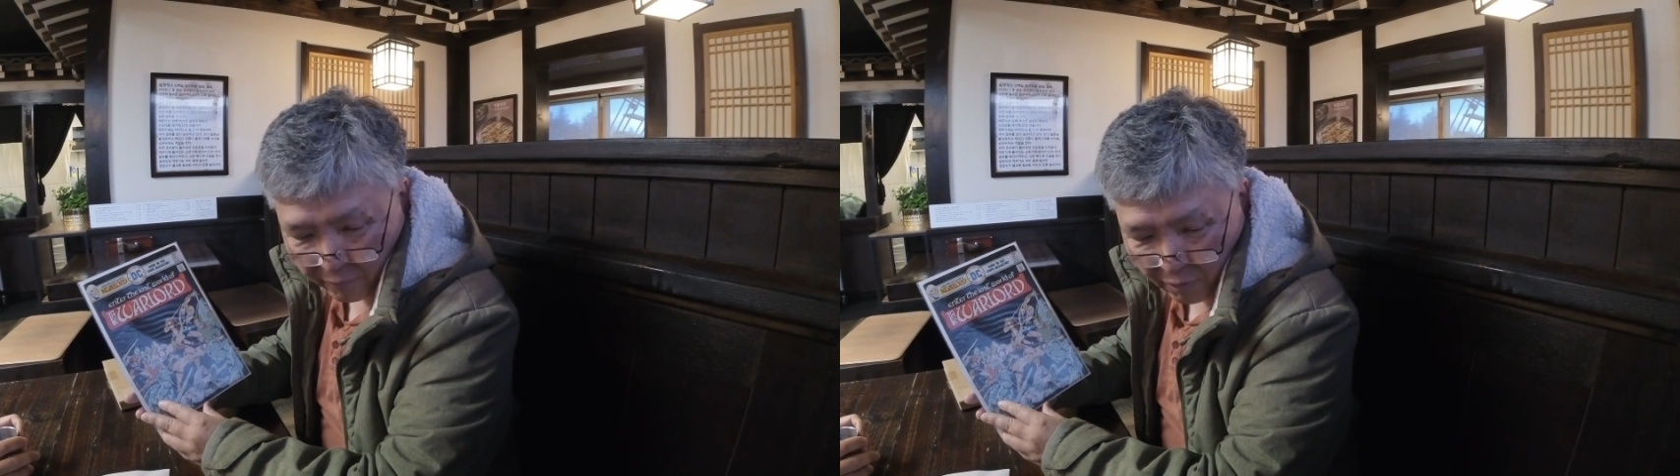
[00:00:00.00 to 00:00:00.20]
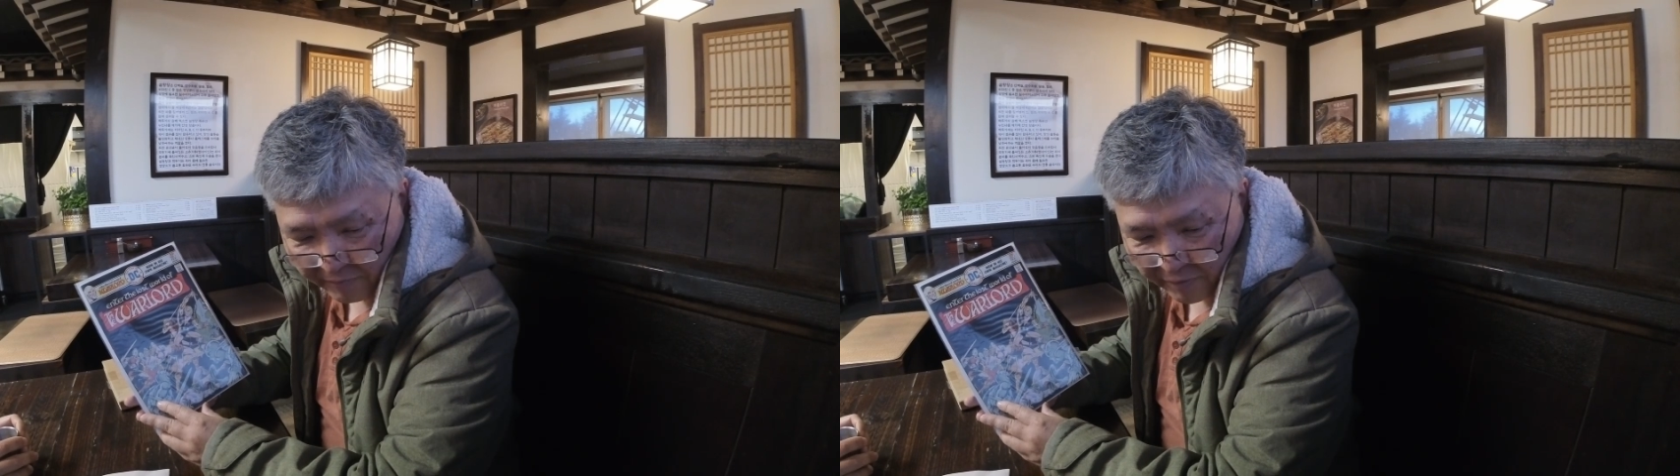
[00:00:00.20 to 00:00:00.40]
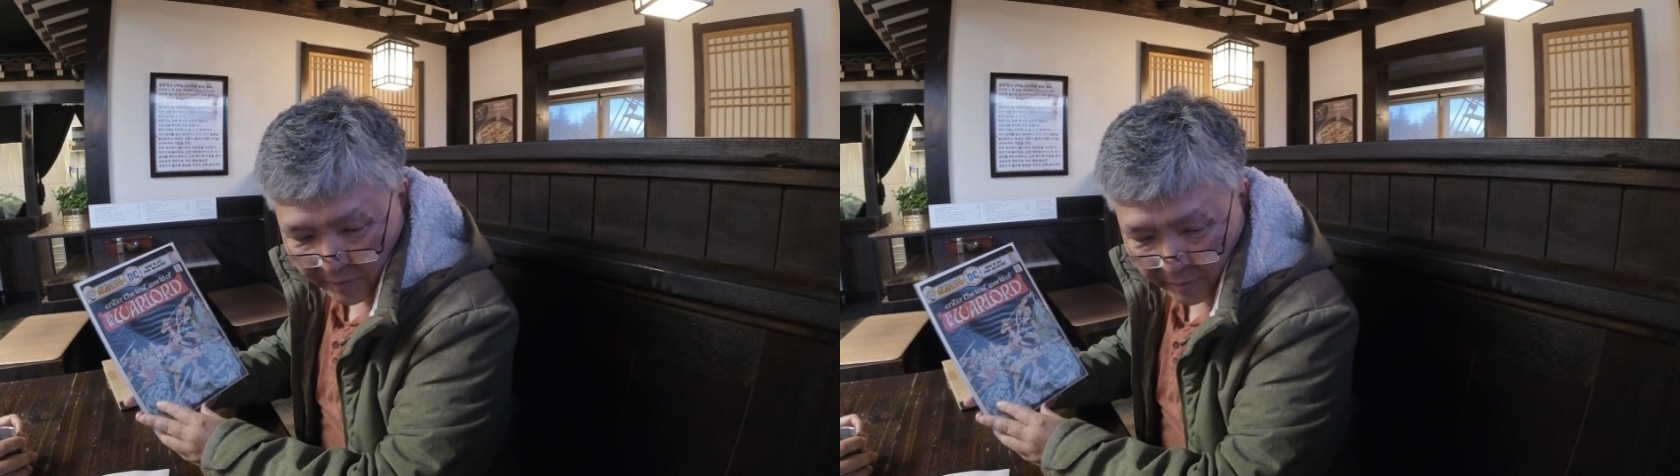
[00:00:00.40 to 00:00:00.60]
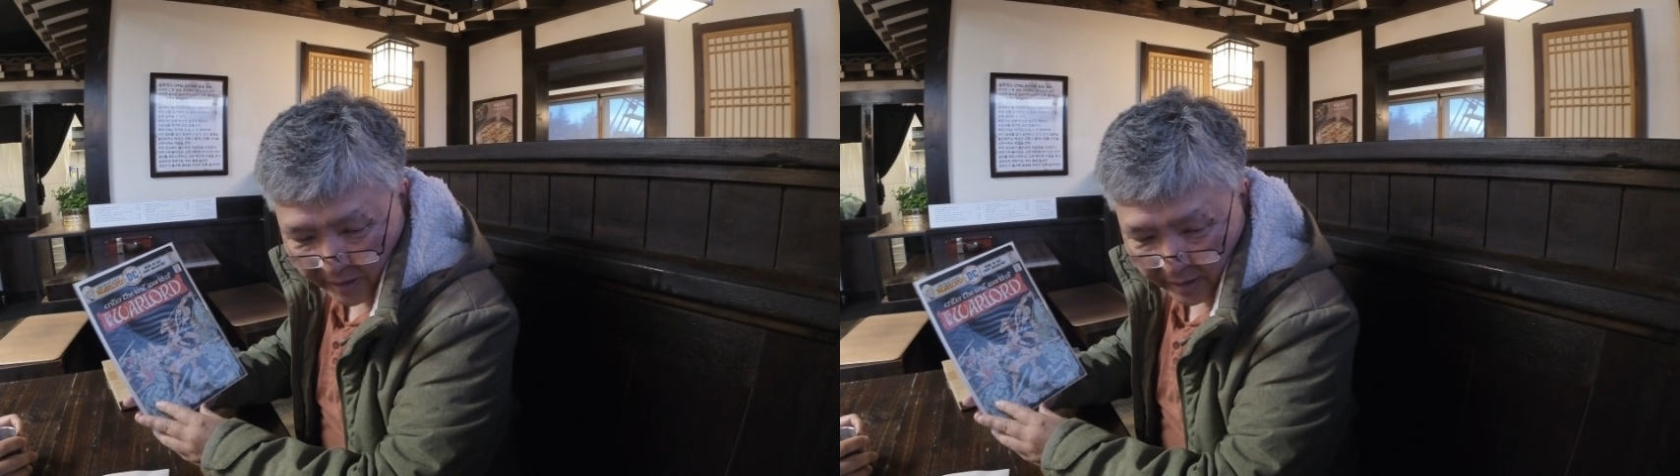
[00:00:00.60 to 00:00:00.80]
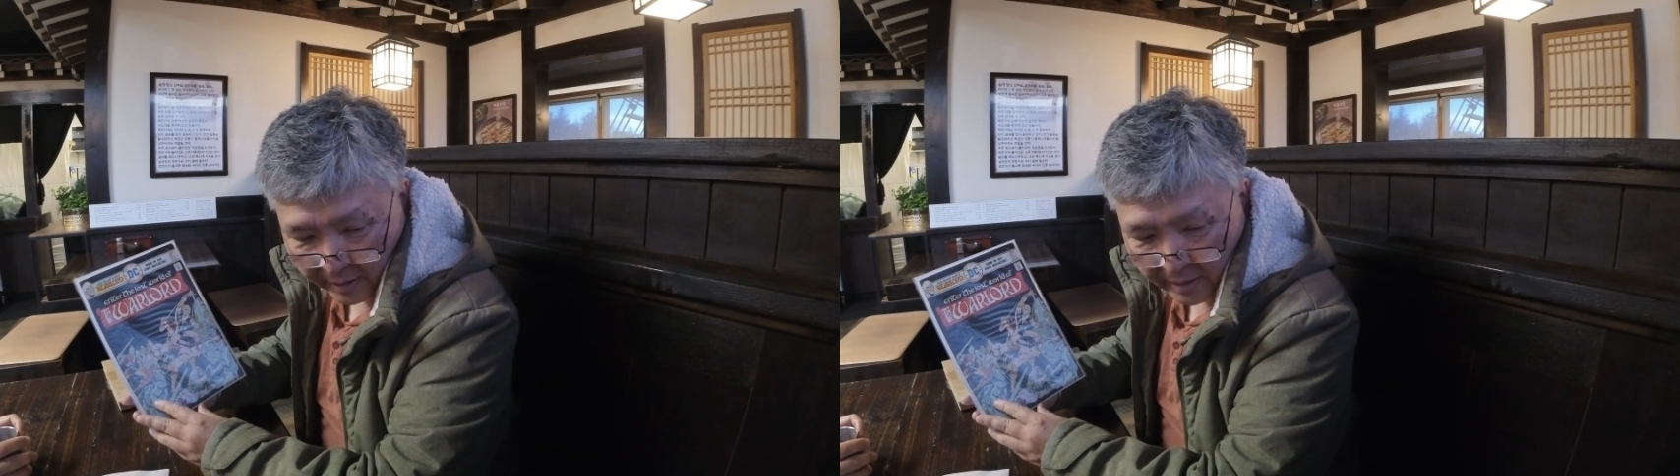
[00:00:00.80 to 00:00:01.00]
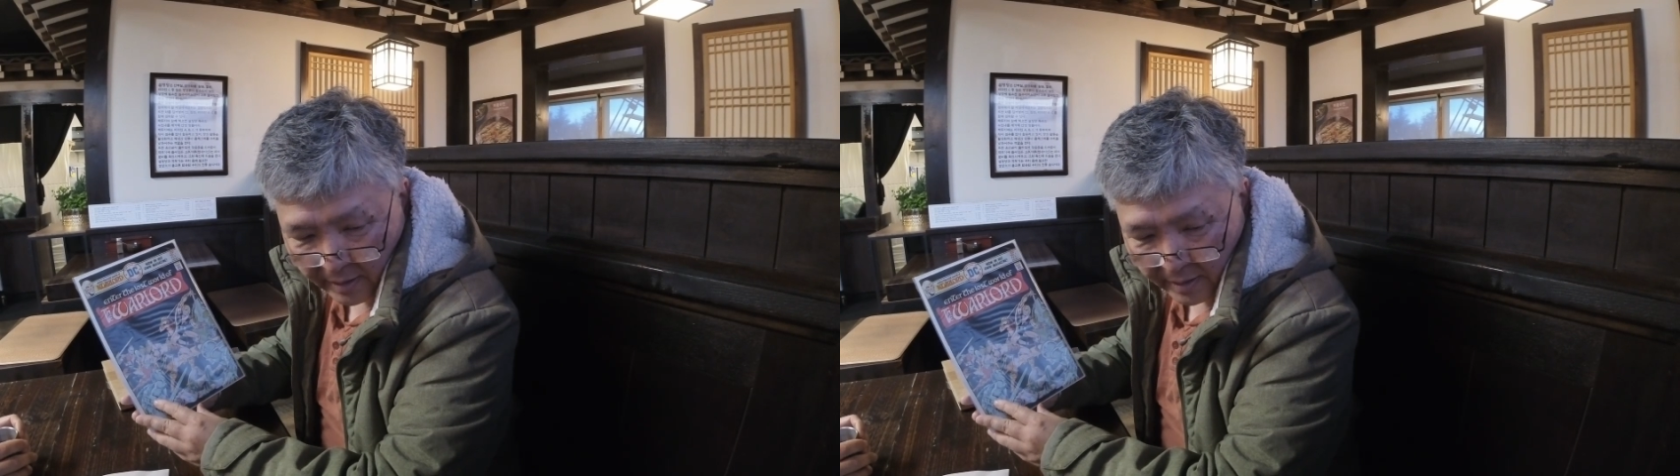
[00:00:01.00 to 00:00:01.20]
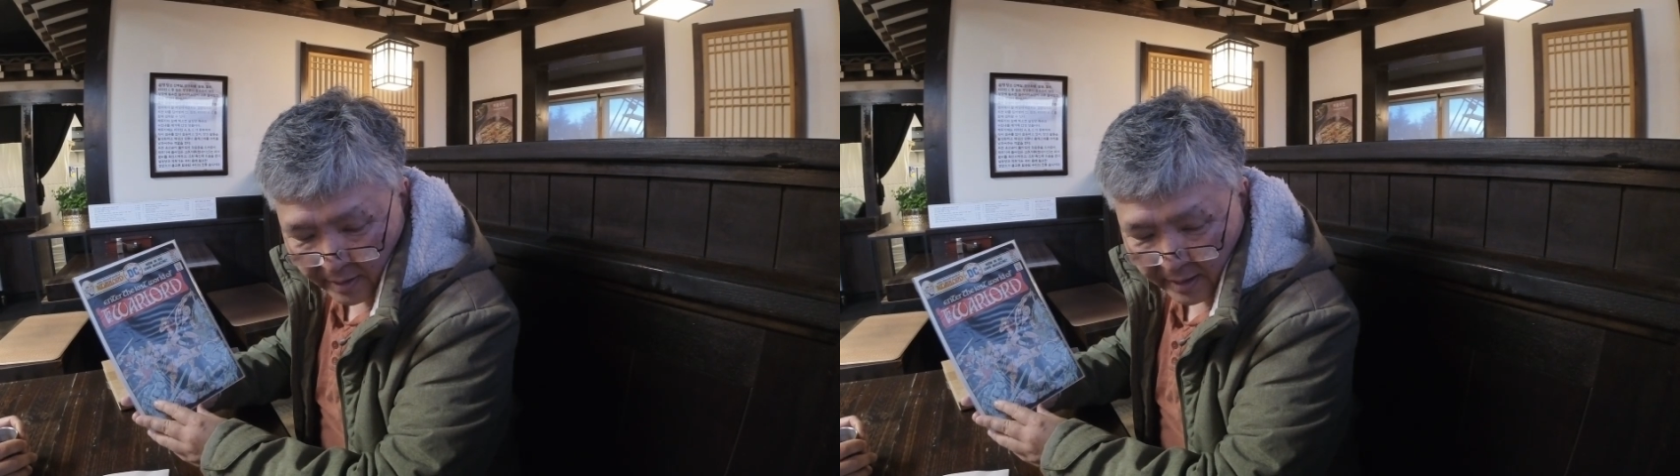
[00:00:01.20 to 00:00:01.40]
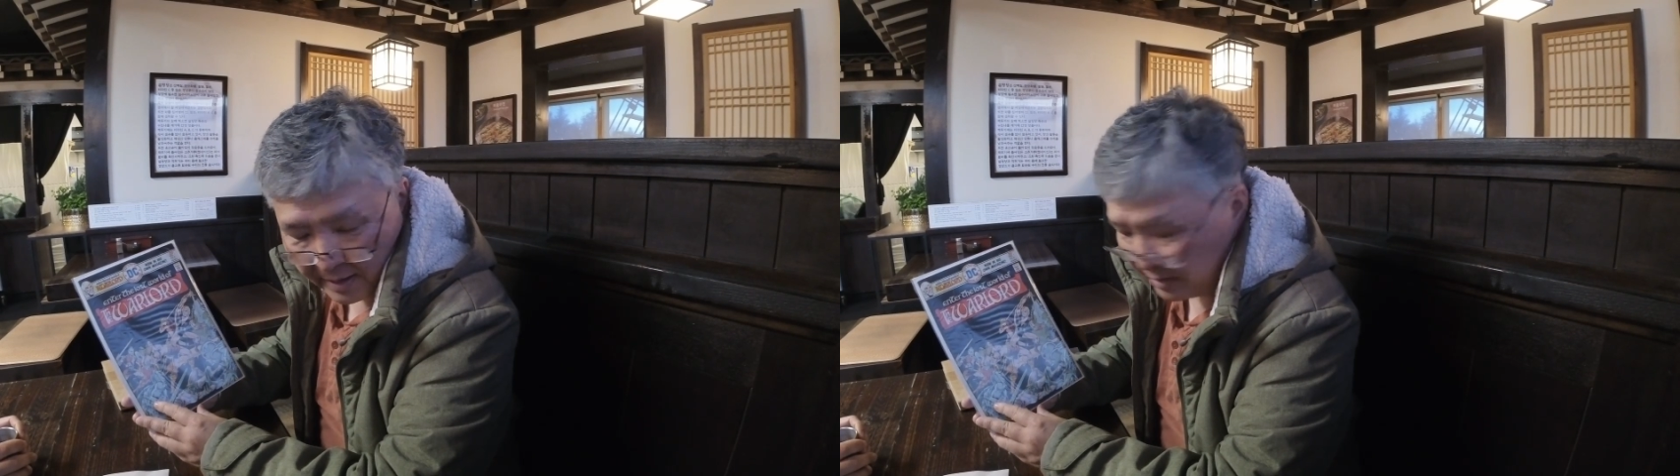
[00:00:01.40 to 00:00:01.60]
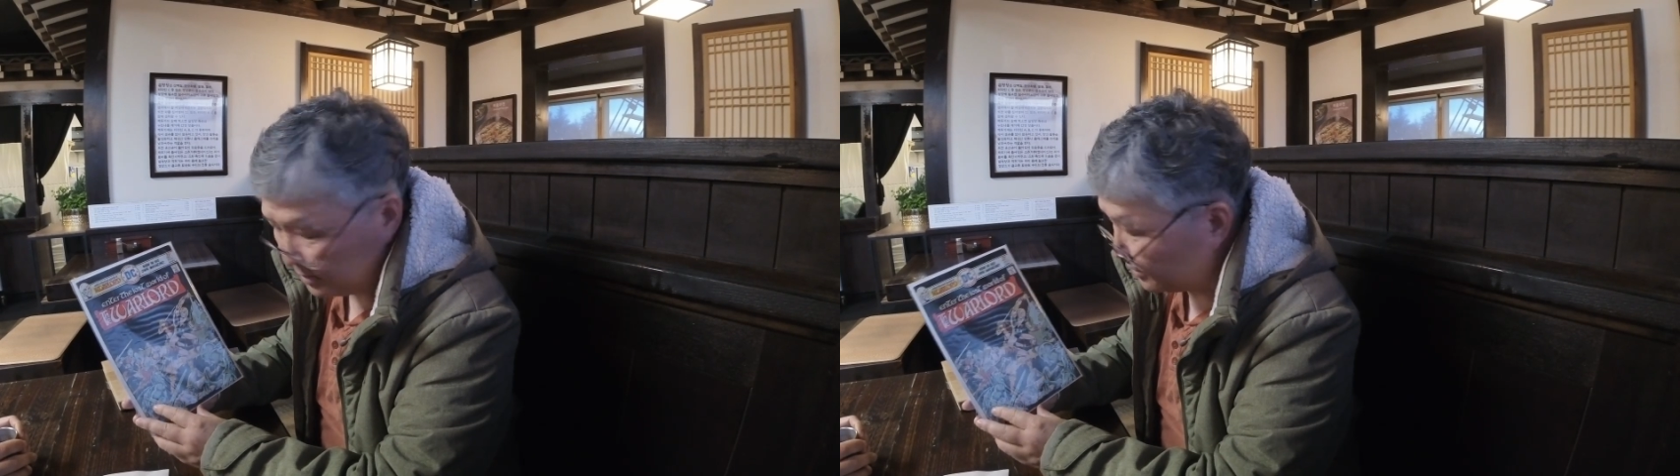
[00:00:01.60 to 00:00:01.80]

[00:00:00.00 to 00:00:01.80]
right from the beginning. Okay. Yeah.